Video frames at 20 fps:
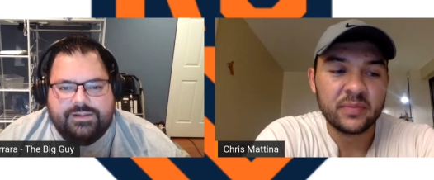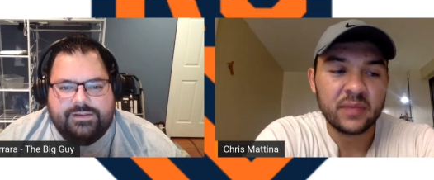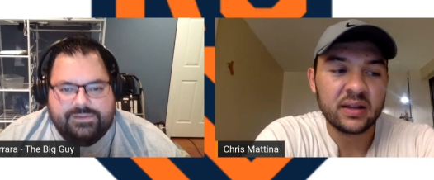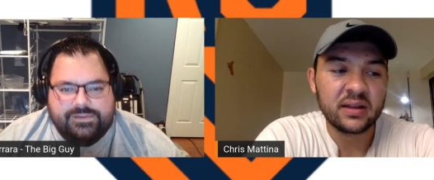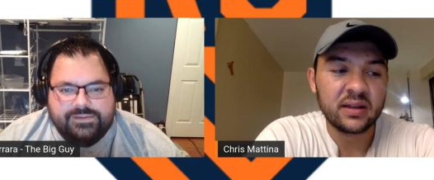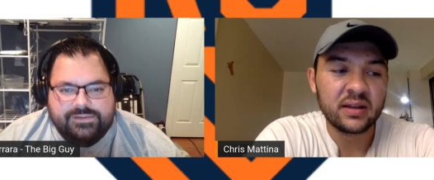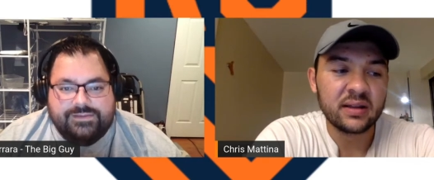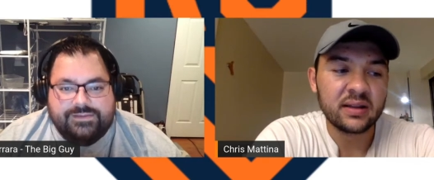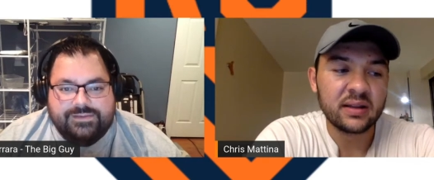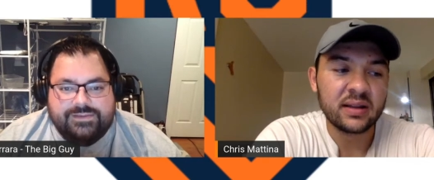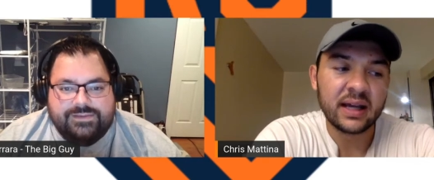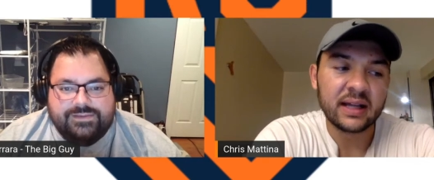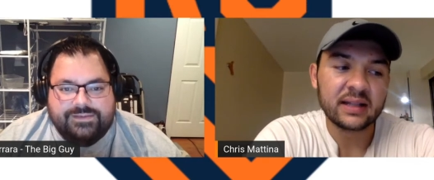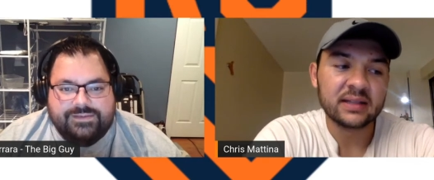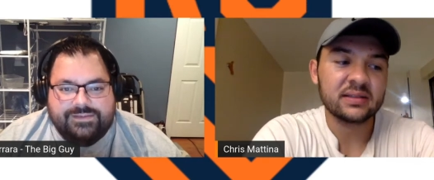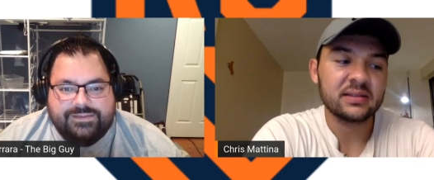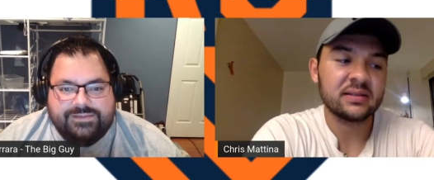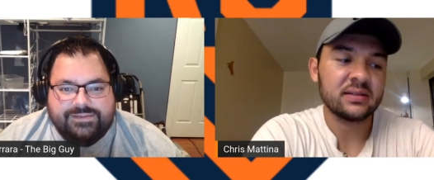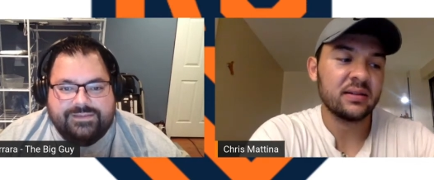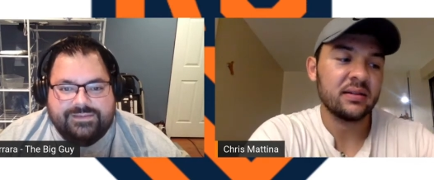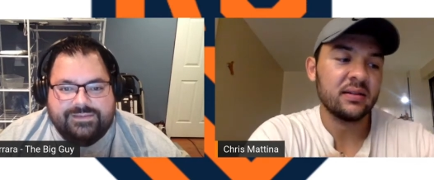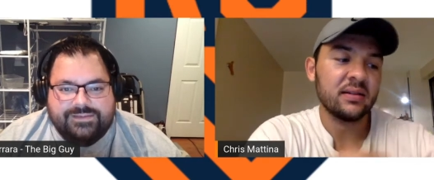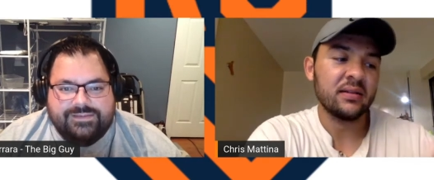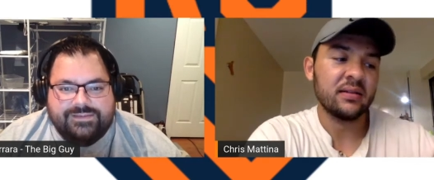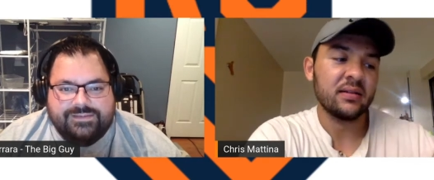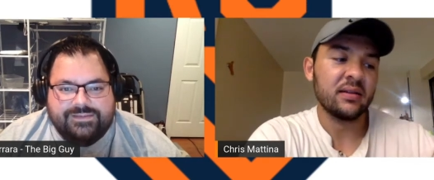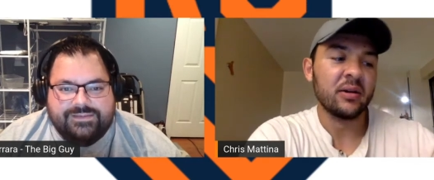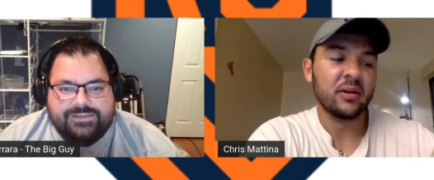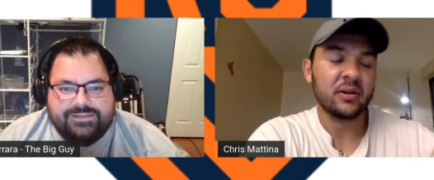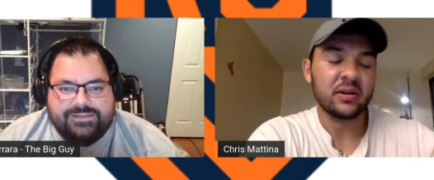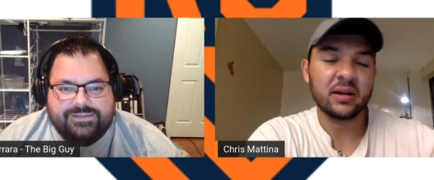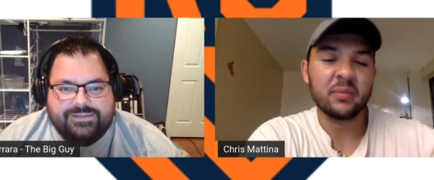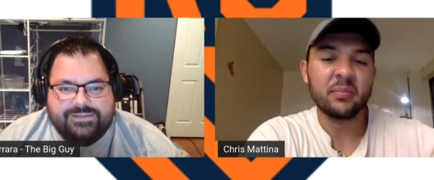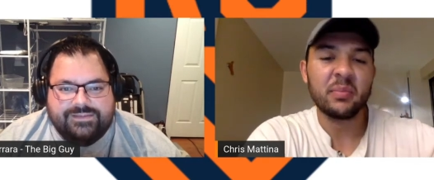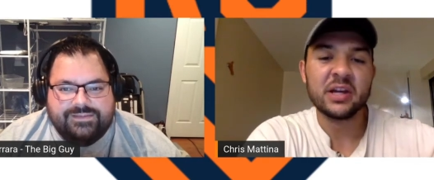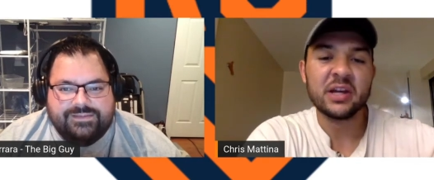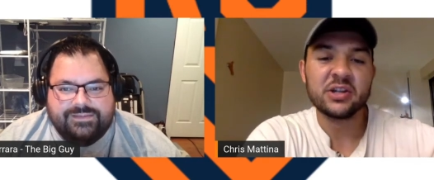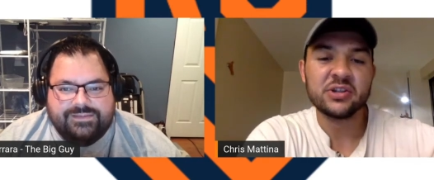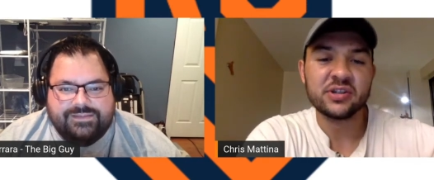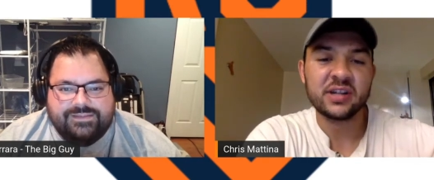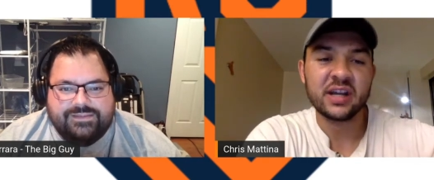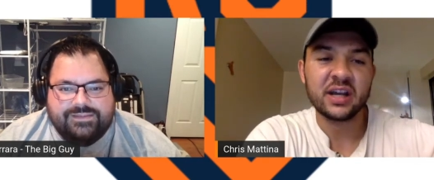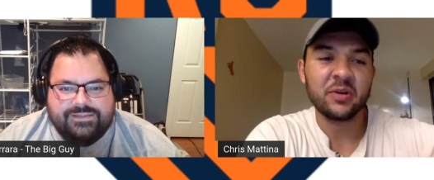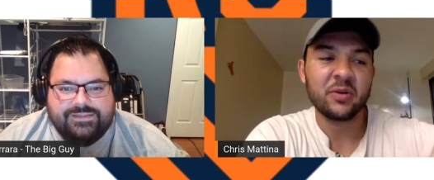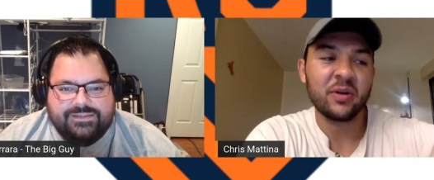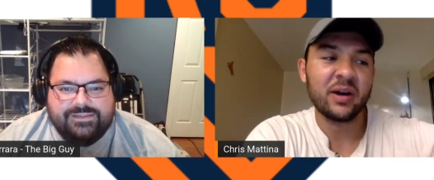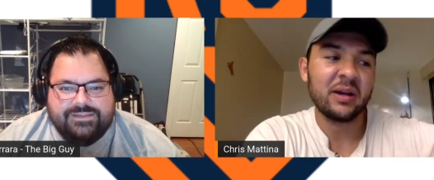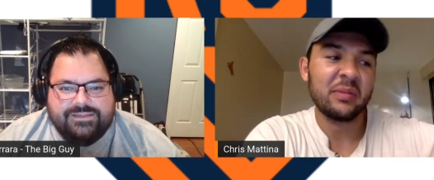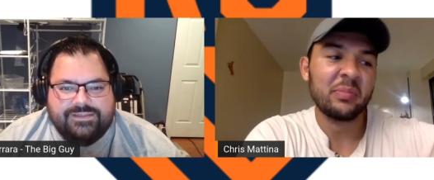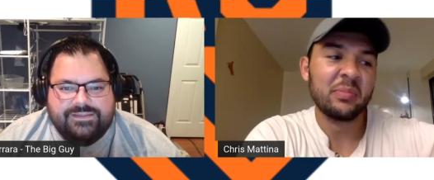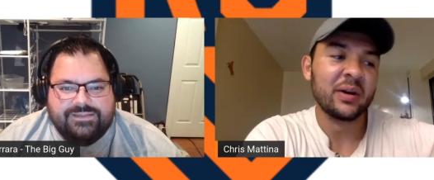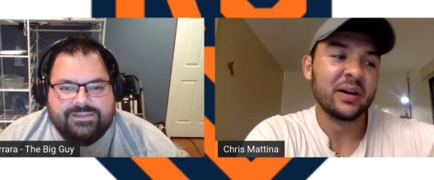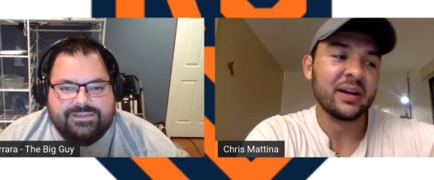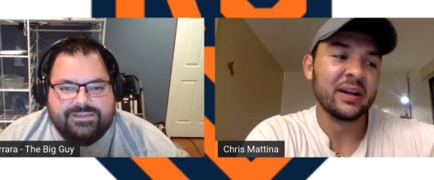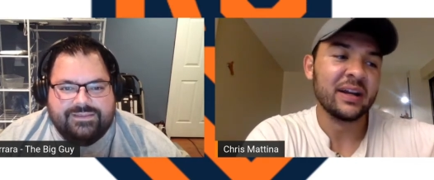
Speaker 1: I think that's a good major takeaway. But